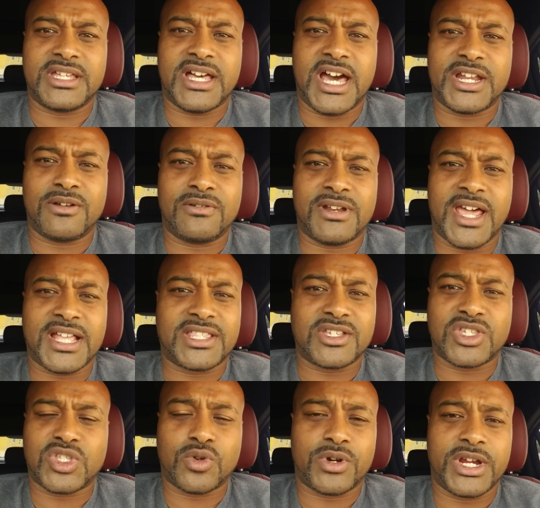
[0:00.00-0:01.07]
I don't like the
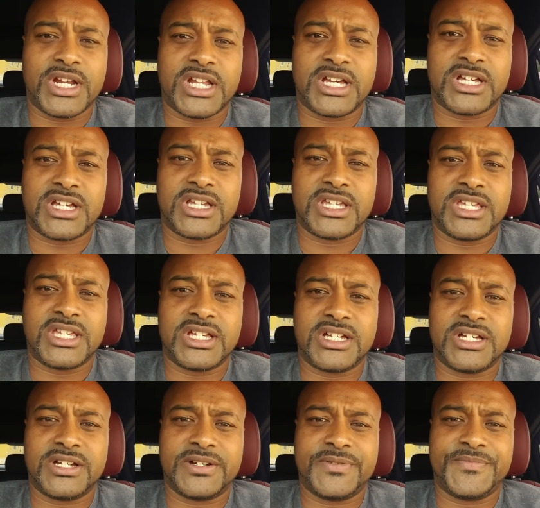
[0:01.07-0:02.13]
storyline.
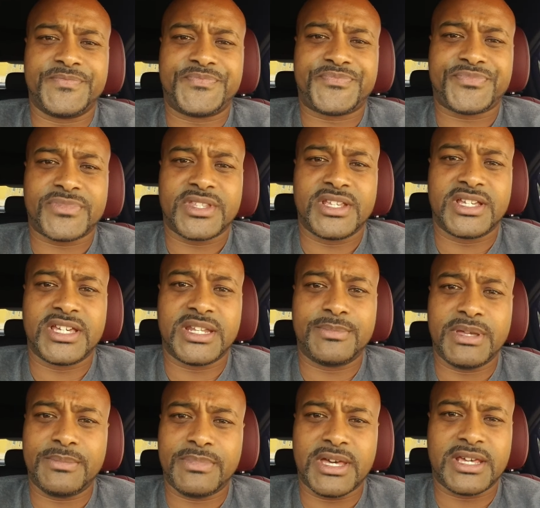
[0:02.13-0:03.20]
Um, it could have
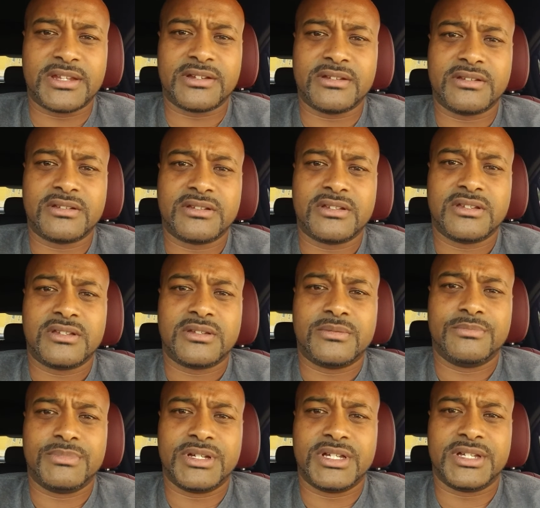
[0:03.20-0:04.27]
been better,
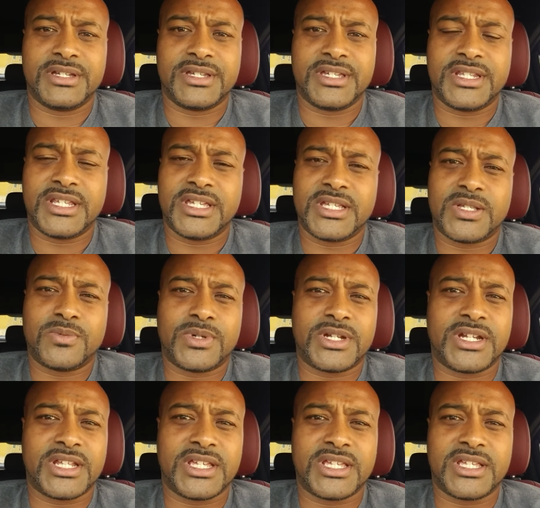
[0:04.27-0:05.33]
but it is what
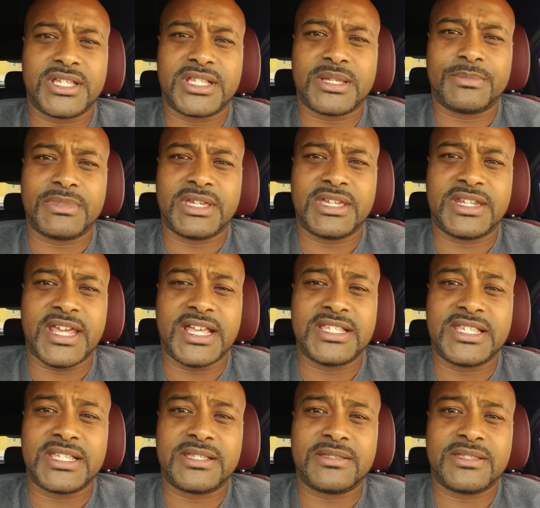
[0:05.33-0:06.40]
it is. I mean, that's
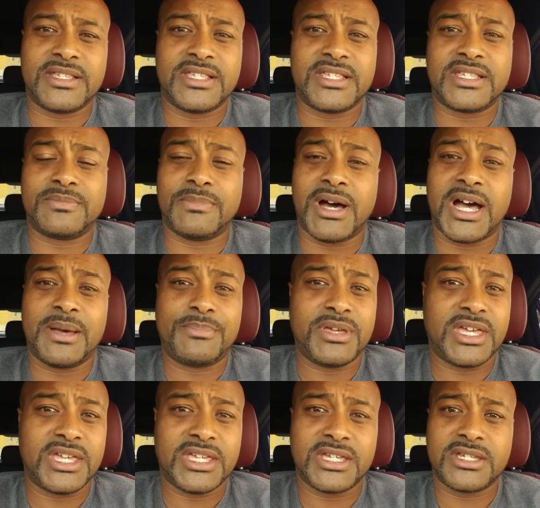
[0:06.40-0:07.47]
just this is my
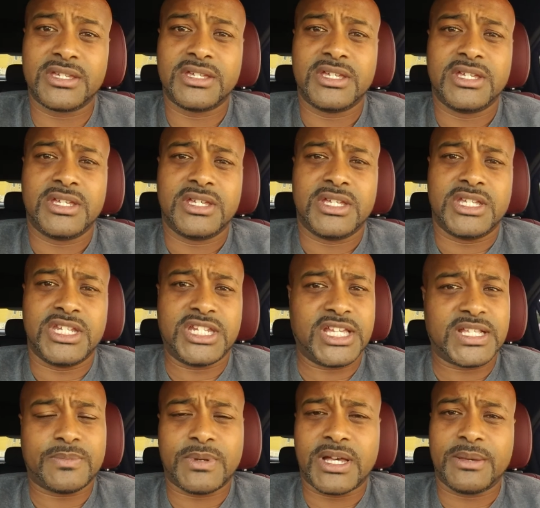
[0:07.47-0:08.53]
opinion,
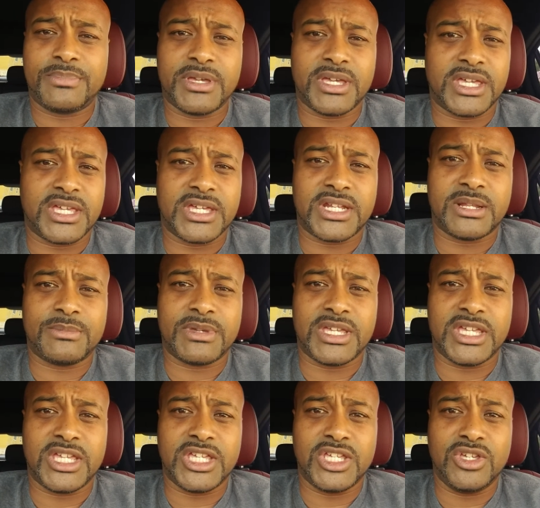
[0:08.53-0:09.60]
just my opinion. I
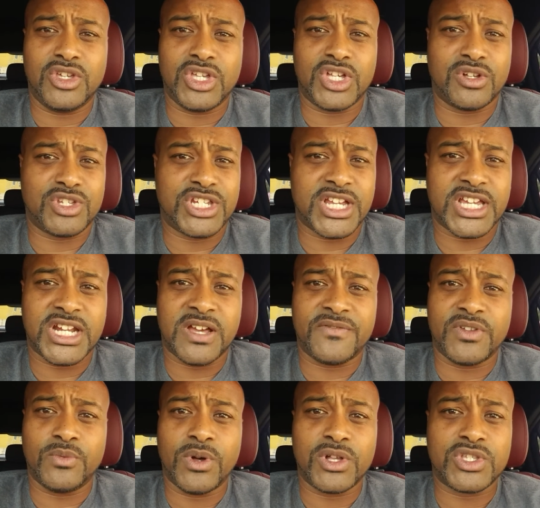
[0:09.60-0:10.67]
mean, you can go check it out if
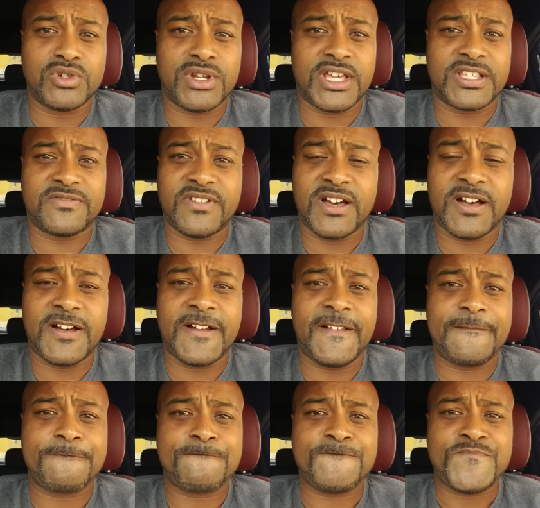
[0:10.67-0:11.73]
you want to. That's
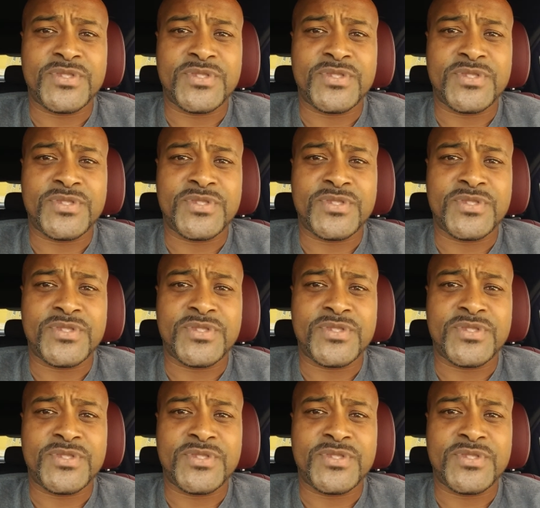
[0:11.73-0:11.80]
fine.